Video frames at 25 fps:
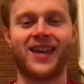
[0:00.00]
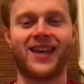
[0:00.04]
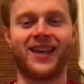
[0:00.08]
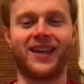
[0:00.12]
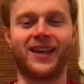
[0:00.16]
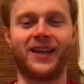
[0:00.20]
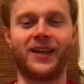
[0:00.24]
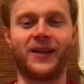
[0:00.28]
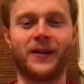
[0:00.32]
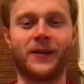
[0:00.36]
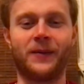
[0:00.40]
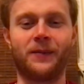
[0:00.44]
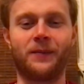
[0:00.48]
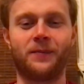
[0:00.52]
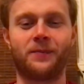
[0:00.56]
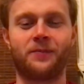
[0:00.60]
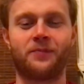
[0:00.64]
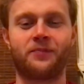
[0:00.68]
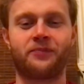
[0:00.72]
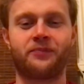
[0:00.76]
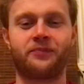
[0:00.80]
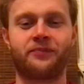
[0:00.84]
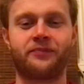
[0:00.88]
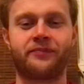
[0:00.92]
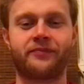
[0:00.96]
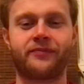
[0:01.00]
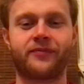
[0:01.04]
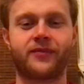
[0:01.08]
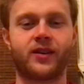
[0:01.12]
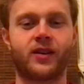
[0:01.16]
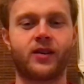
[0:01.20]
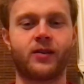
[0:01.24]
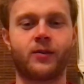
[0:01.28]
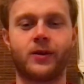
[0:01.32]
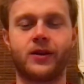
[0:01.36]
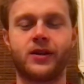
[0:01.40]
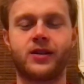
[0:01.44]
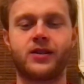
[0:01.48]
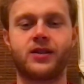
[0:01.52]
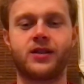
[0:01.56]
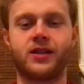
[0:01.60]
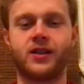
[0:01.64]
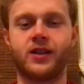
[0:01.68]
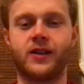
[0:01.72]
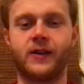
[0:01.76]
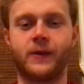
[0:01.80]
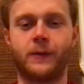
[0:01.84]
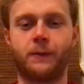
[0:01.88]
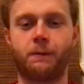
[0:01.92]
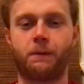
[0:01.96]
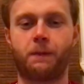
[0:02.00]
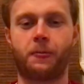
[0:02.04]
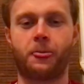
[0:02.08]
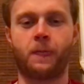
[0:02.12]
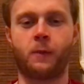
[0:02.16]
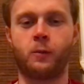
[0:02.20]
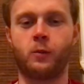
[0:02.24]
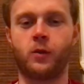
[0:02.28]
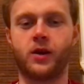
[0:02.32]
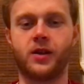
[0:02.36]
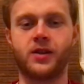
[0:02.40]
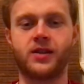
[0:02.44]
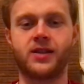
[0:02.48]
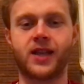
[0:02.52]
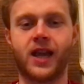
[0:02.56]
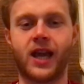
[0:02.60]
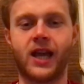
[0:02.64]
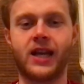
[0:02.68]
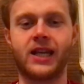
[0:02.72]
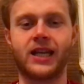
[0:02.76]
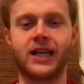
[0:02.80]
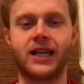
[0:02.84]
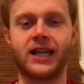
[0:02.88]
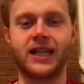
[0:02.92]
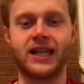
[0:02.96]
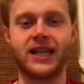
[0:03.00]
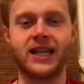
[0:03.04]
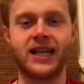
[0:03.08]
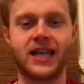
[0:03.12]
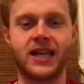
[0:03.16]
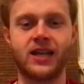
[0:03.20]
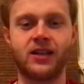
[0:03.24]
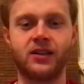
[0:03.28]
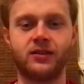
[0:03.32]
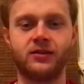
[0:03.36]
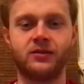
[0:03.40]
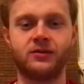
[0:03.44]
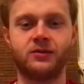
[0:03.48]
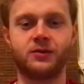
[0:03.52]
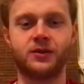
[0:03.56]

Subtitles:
which, whilst technically legal,